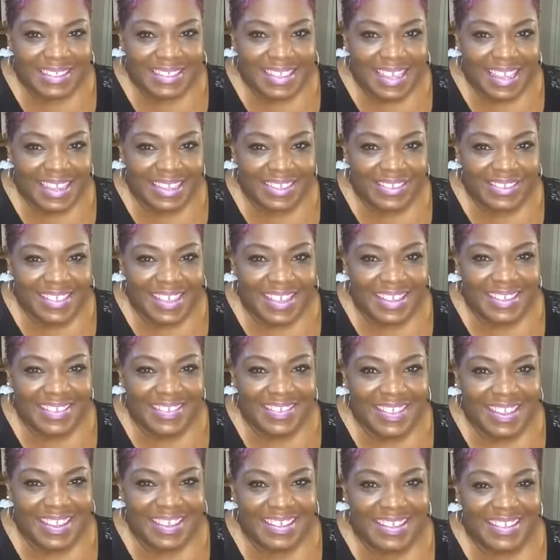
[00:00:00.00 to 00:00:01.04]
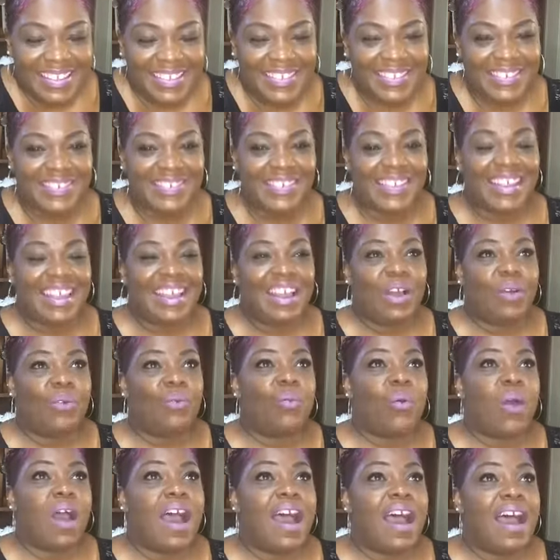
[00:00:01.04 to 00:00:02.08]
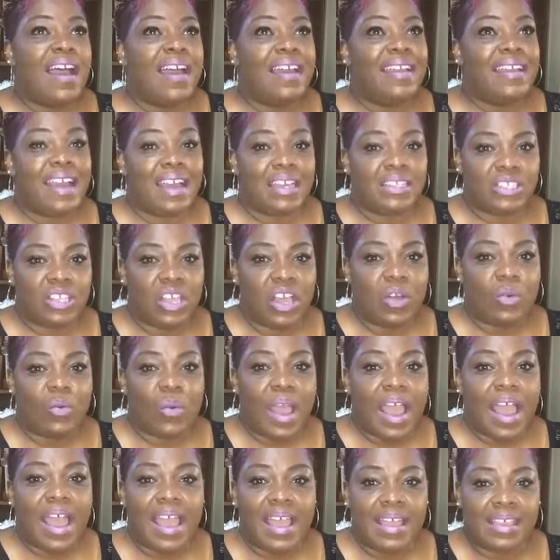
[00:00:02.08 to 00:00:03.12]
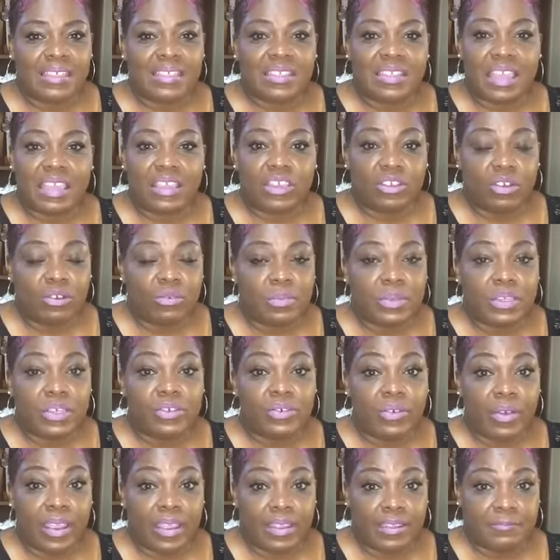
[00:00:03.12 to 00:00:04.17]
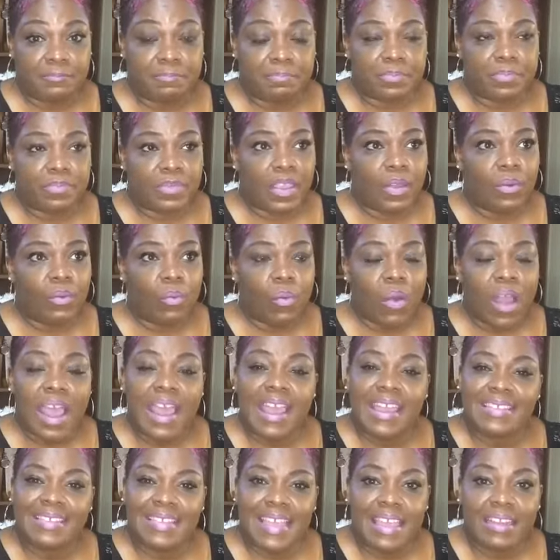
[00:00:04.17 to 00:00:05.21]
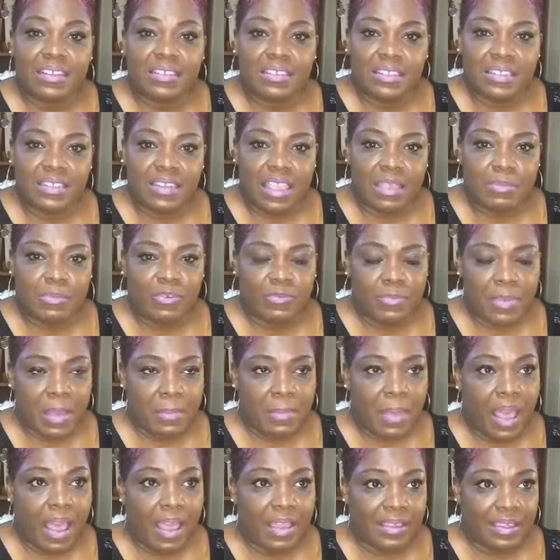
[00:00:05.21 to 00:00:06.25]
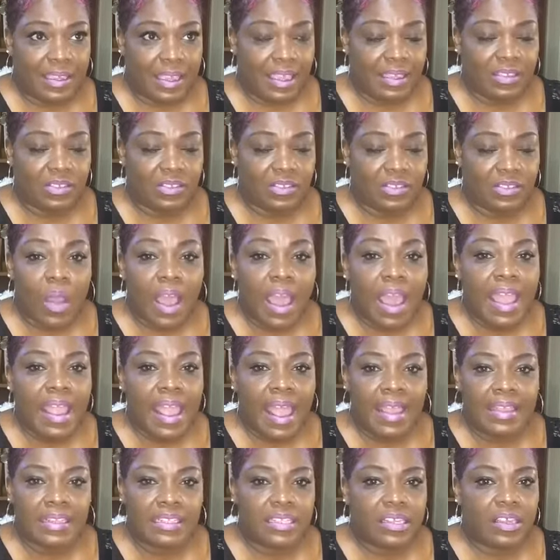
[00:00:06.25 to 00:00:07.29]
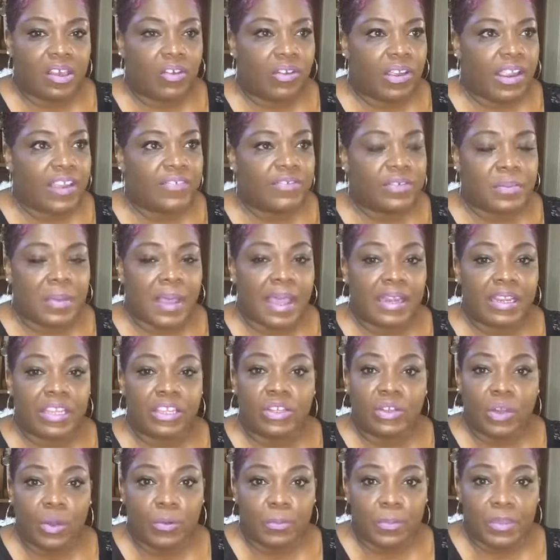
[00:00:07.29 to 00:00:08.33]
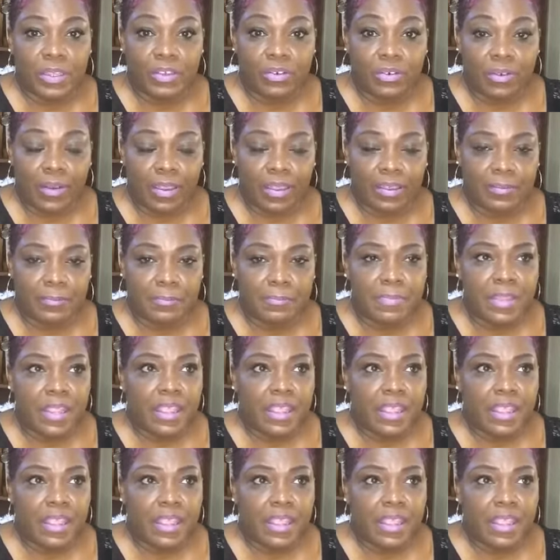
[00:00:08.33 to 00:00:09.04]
Thank you, thank you, thank you. Why I say go be great. And why that is the name of my podcast. Why I tell everybody, go be great.